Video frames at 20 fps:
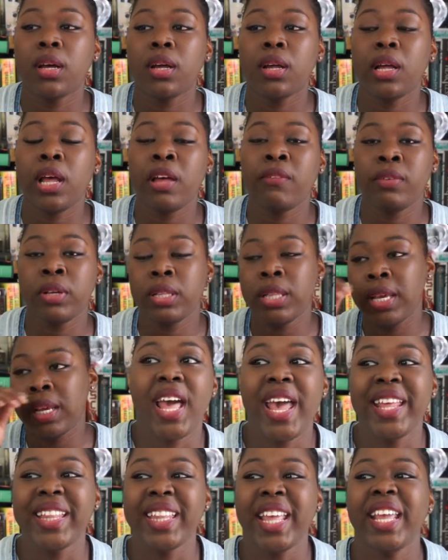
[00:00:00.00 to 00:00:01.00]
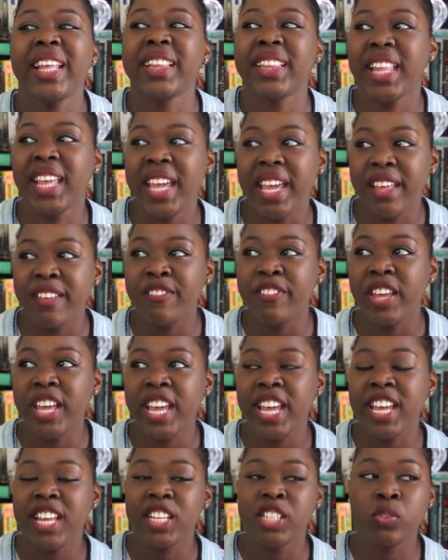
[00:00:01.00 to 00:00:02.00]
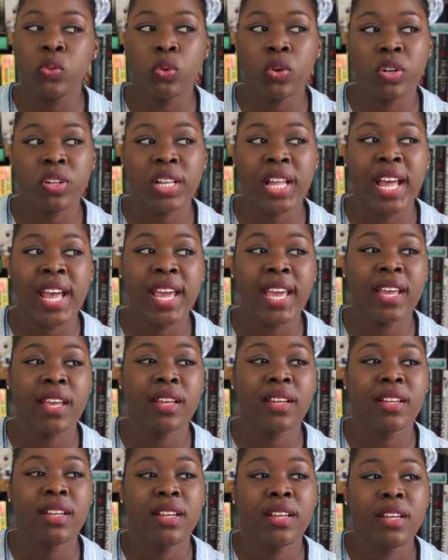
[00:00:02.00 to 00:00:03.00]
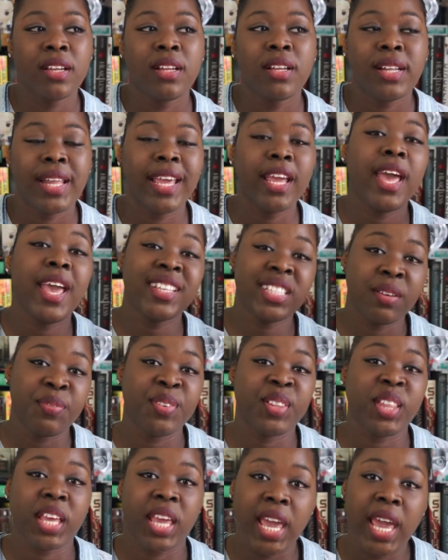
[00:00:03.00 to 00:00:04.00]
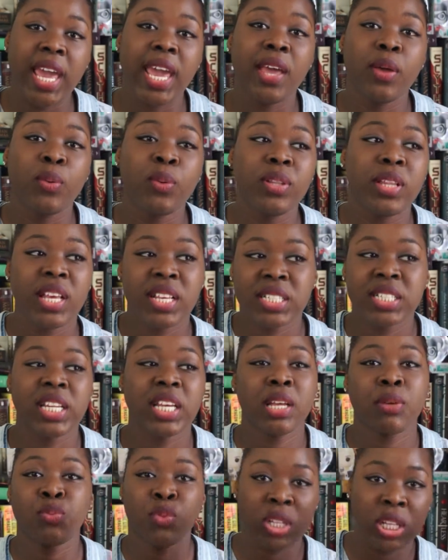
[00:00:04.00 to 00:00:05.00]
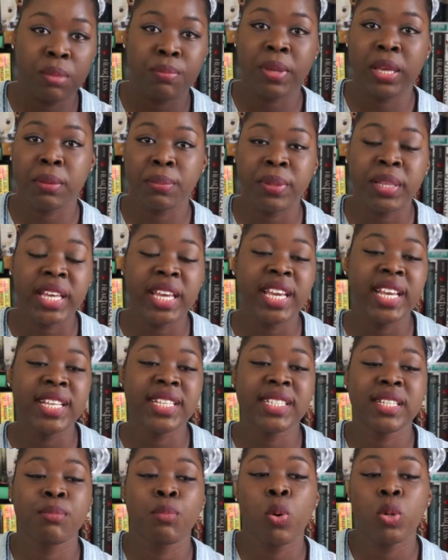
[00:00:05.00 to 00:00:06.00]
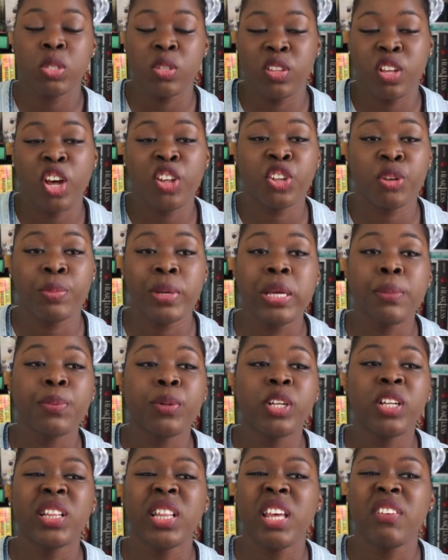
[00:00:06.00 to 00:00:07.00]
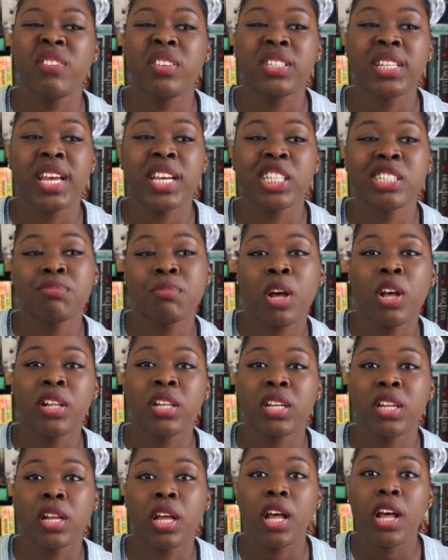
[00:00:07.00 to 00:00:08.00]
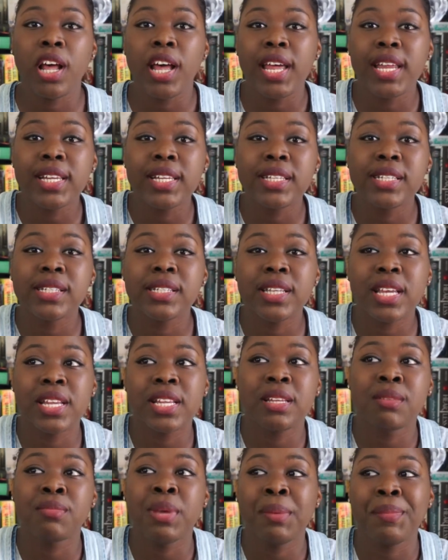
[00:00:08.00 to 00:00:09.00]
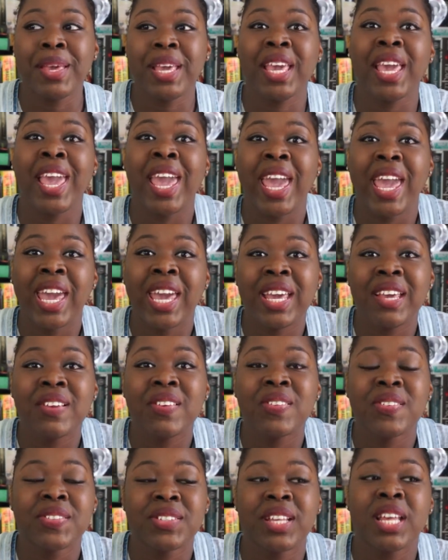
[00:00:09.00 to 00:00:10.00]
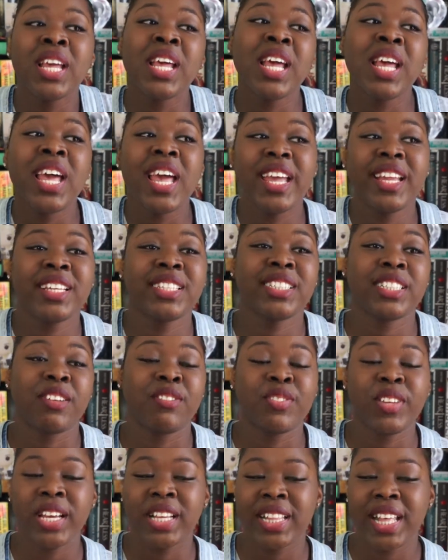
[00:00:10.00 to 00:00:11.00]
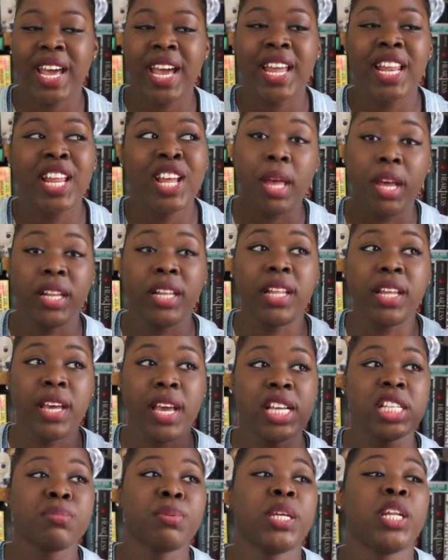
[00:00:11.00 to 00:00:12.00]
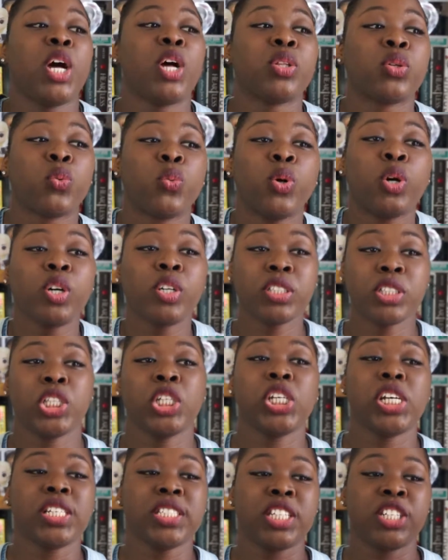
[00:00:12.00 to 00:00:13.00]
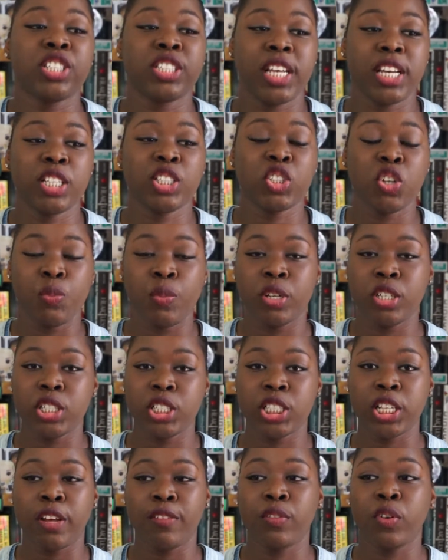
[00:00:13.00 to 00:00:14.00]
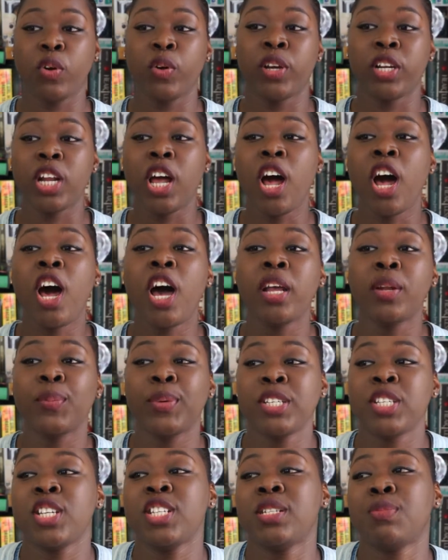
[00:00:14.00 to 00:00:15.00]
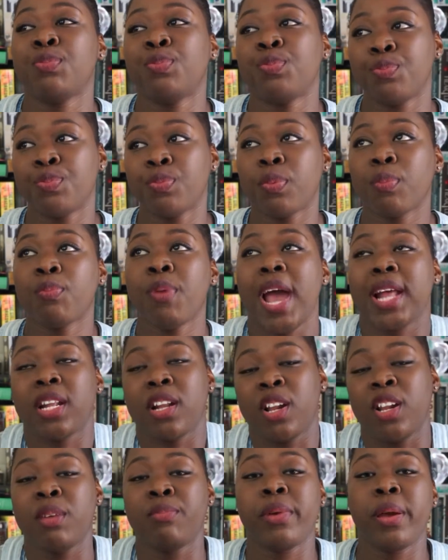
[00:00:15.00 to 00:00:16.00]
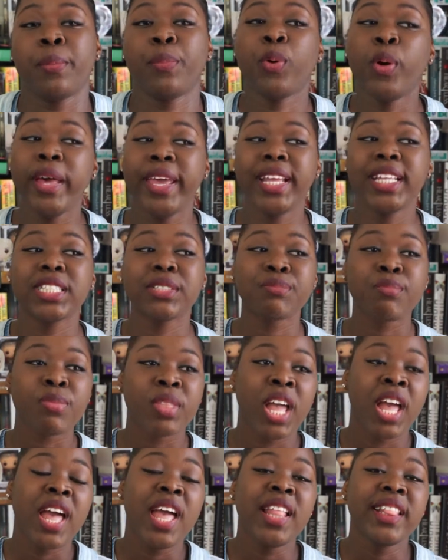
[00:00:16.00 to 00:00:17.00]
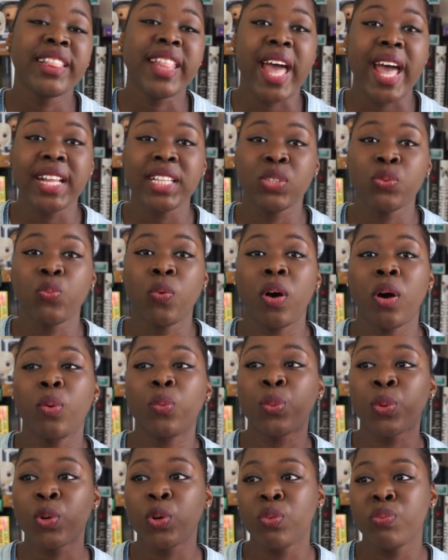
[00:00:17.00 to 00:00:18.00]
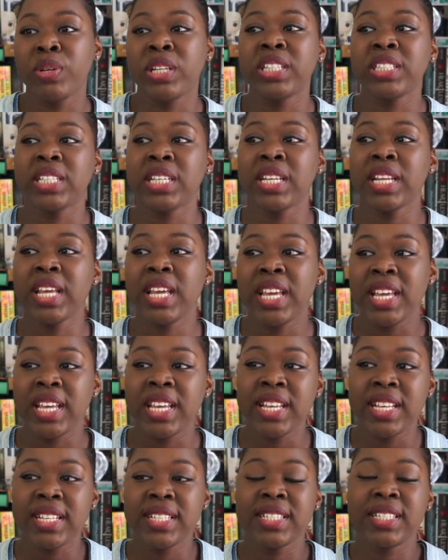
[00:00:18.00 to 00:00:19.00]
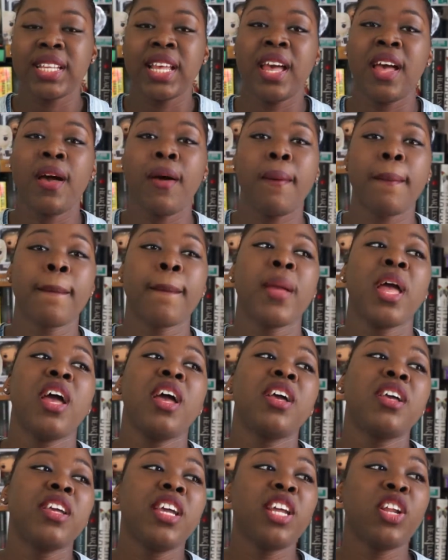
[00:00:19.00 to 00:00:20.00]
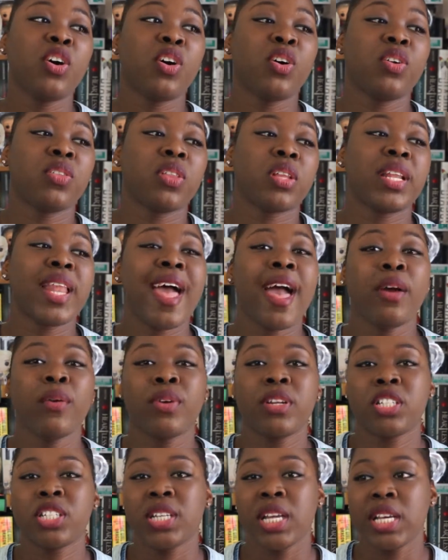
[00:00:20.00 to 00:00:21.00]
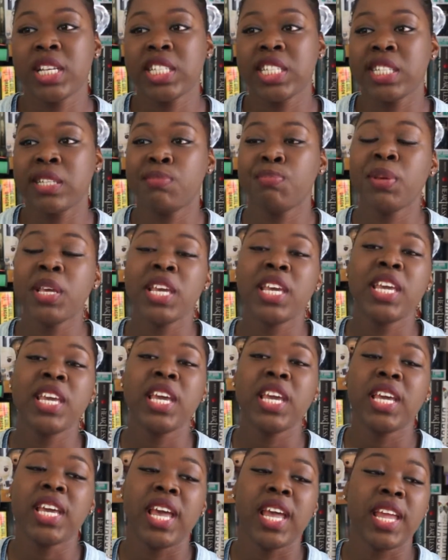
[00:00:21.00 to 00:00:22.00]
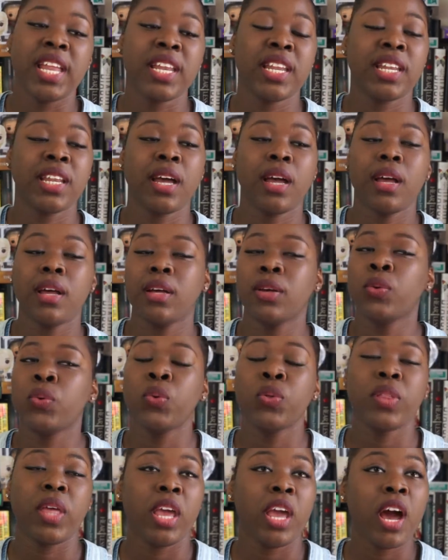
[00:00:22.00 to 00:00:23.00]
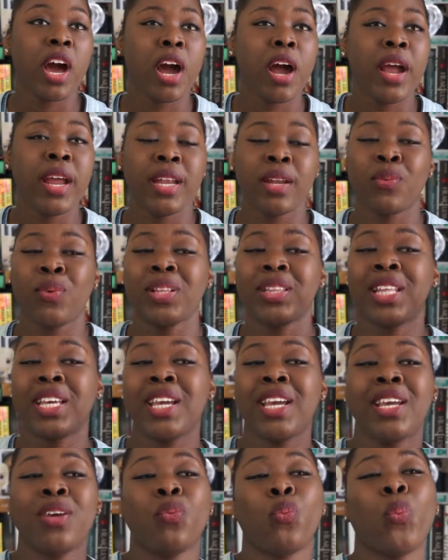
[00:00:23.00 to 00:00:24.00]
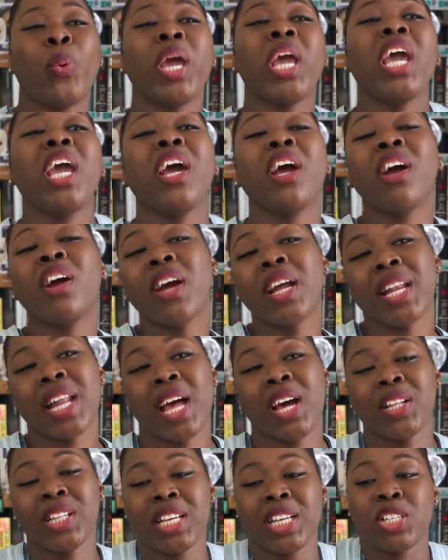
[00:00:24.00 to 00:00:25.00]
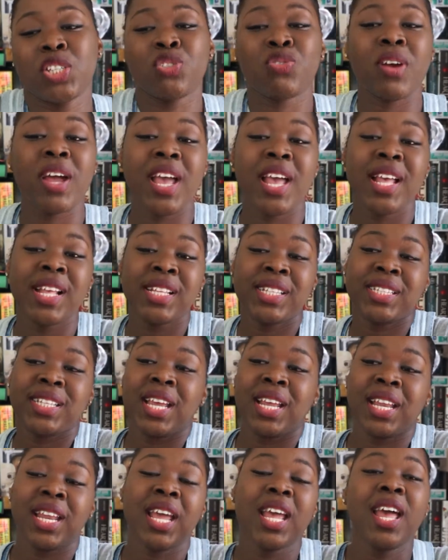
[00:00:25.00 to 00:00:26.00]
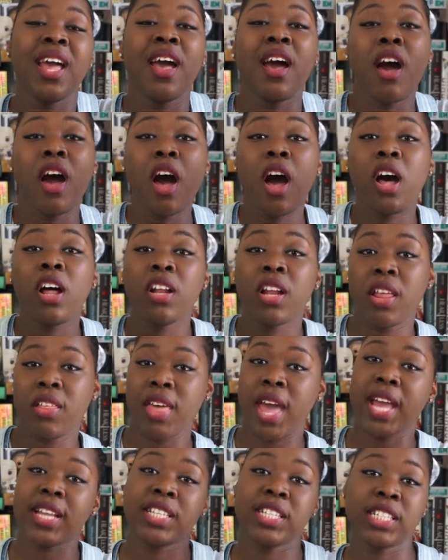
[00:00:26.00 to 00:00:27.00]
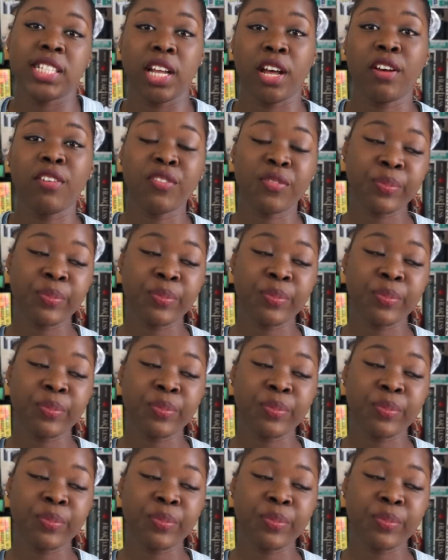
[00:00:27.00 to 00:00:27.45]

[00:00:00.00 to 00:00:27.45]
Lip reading: everything. And they live in sort of like except for the king, who lives in a really big place, most of the other people live in small little huts and maybe caves and stuff like that. I'm not gonna explain all the world to you because there's so much stuff going on, which is practically my point. That's what world building is. The language they speak and who they are and what they wear and how they dress and all of that stuff